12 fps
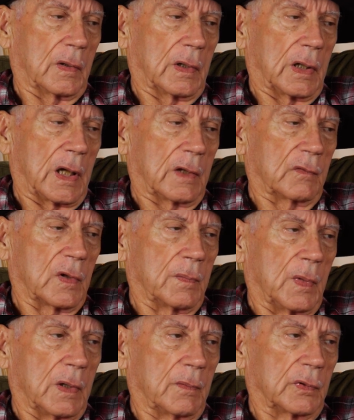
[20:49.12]
I
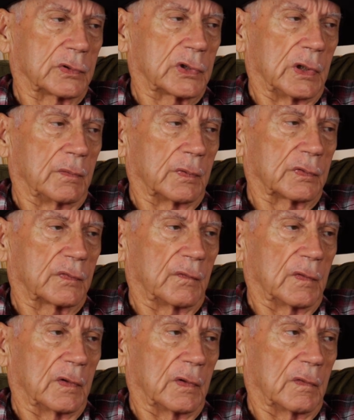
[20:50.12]
remember she was
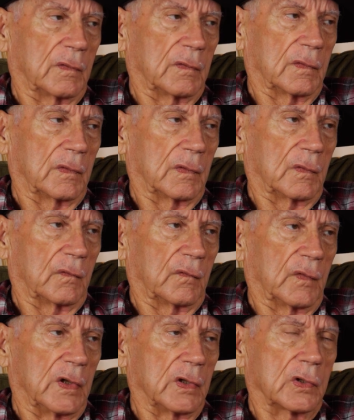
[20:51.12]

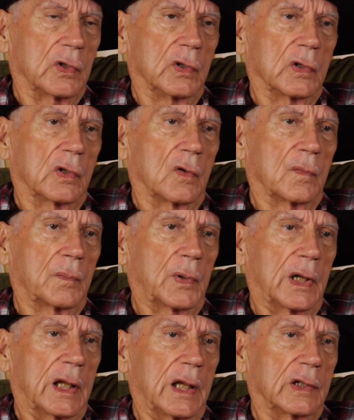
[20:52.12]
very good on
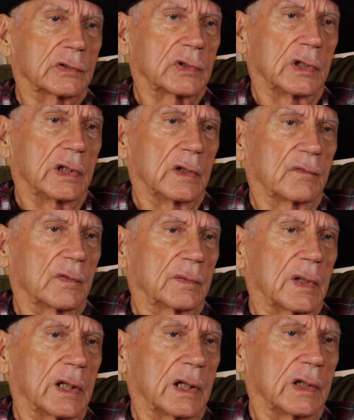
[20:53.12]
plants and different
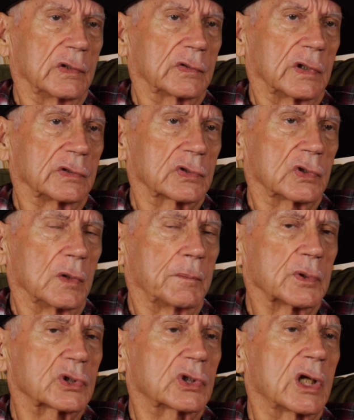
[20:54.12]
things and
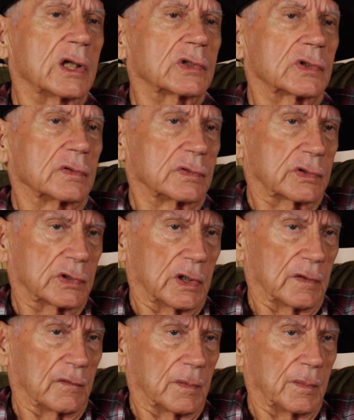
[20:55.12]
superstitions
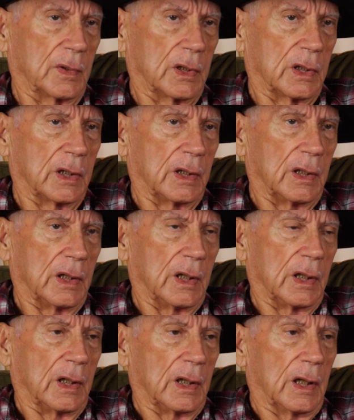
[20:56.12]
of them.
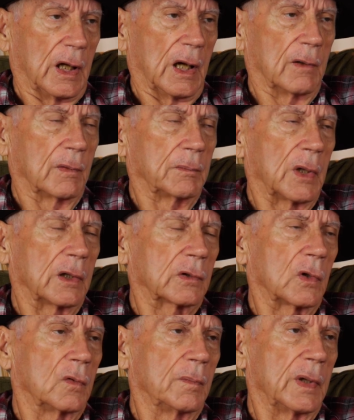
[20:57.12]
I'm not
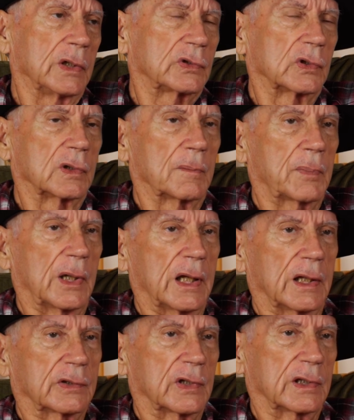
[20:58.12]
going to mention the
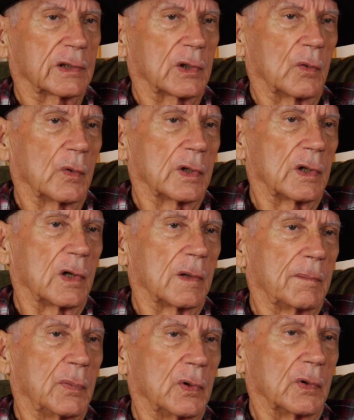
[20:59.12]
plants that'll go in our
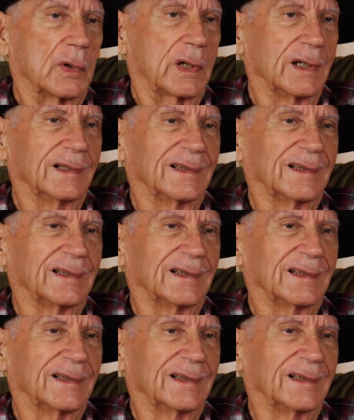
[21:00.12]
book.